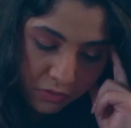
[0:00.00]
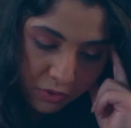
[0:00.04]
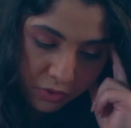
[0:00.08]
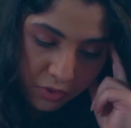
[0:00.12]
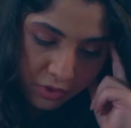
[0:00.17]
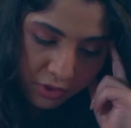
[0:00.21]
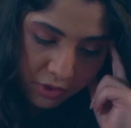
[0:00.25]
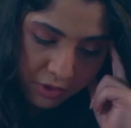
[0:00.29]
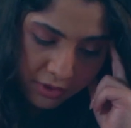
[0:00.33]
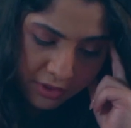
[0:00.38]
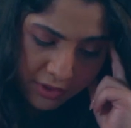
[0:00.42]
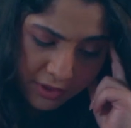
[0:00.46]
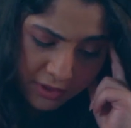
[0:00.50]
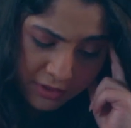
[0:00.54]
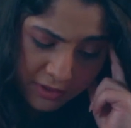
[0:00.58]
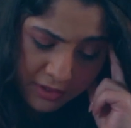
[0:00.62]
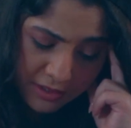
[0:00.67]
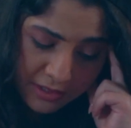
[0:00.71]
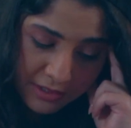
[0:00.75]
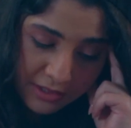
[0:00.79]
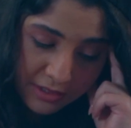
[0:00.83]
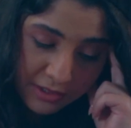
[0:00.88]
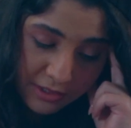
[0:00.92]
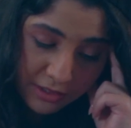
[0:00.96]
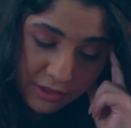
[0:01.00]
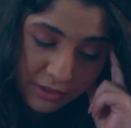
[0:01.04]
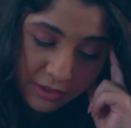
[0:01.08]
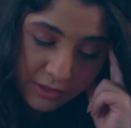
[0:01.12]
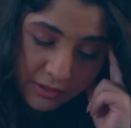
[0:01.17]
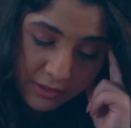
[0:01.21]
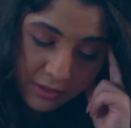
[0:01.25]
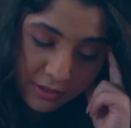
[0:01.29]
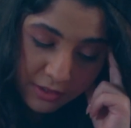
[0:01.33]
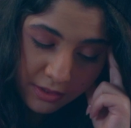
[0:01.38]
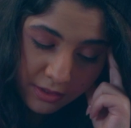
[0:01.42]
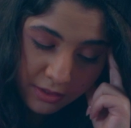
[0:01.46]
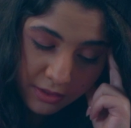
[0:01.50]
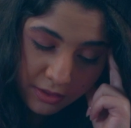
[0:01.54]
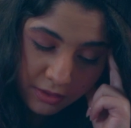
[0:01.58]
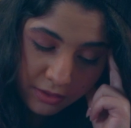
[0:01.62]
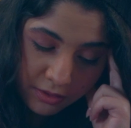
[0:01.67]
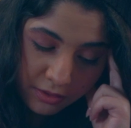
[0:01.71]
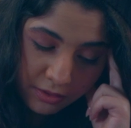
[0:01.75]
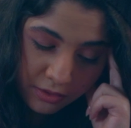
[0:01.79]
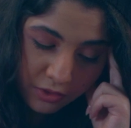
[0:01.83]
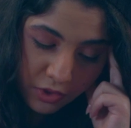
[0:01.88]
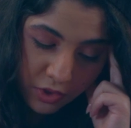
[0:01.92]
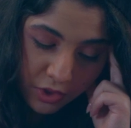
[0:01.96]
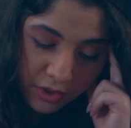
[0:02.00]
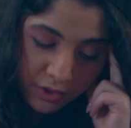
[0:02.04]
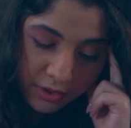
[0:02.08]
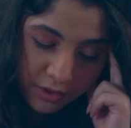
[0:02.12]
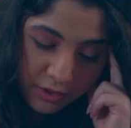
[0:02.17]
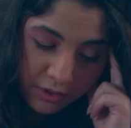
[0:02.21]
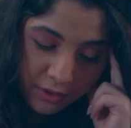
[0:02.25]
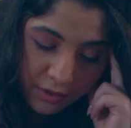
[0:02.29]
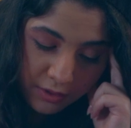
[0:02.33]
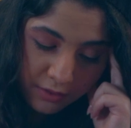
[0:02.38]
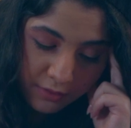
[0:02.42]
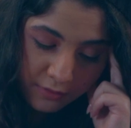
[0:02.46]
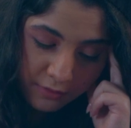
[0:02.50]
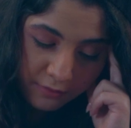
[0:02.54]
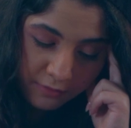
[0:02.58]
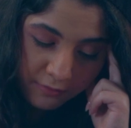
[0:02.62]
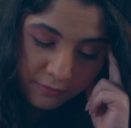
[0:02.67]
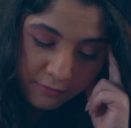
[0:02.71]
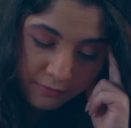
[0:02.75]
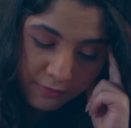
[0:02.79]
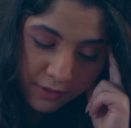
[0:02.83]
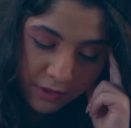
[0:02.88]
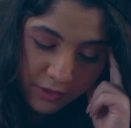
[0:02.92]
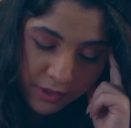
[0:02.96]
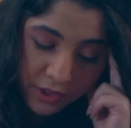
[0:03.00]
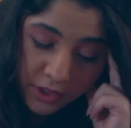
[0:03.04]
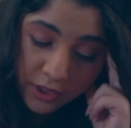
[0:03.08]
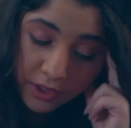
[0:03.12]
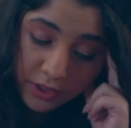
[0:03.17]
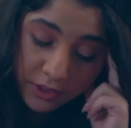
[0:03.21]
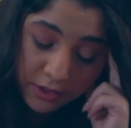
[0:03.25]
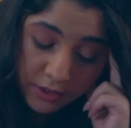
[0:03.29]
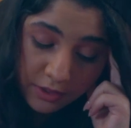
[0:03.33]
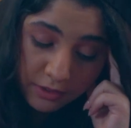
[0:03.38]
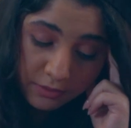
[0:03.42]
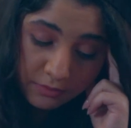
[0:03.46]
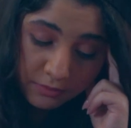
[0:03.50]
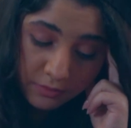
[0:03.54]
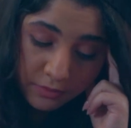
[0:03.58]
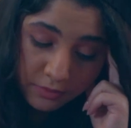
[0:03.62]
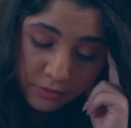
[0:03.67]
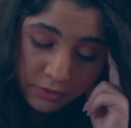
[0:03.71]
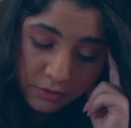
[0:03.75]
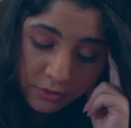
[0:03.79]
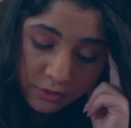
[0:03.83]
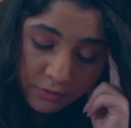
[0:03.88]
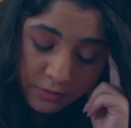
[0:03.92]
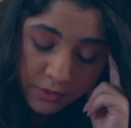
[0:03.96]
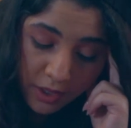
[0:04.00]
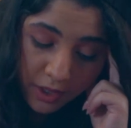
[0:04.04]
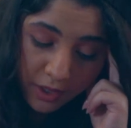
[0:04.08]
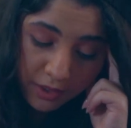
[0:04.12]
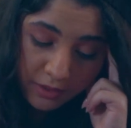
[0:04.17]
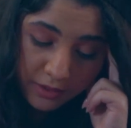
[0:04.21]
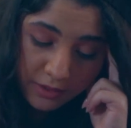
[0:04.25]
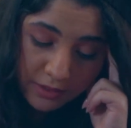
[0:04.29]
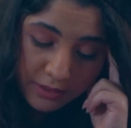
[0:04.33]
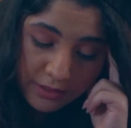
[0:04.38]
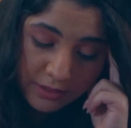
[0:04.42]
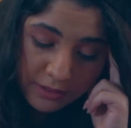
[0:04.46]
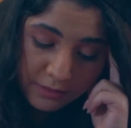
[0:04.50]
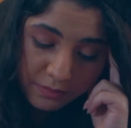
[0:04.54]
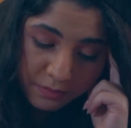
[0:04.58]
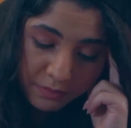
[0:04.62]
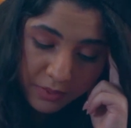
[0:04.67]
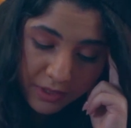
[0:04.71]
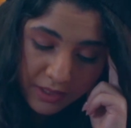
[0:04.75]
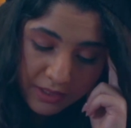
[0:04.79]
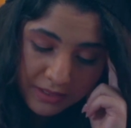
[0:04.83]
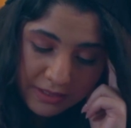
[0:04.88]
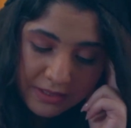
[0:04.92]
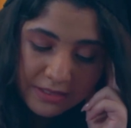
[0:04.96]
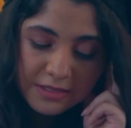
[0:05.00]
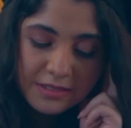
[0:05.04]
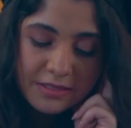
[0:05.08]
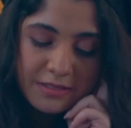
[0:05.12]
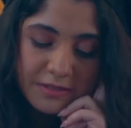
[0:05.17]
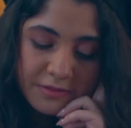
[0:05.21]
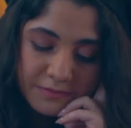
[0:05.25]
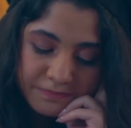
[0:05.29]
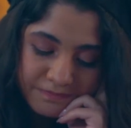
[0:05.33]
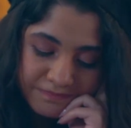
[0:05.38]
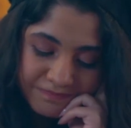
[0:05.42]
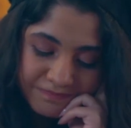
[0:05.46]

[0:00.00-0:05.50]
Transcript: The ingredients look very good, to be honest, but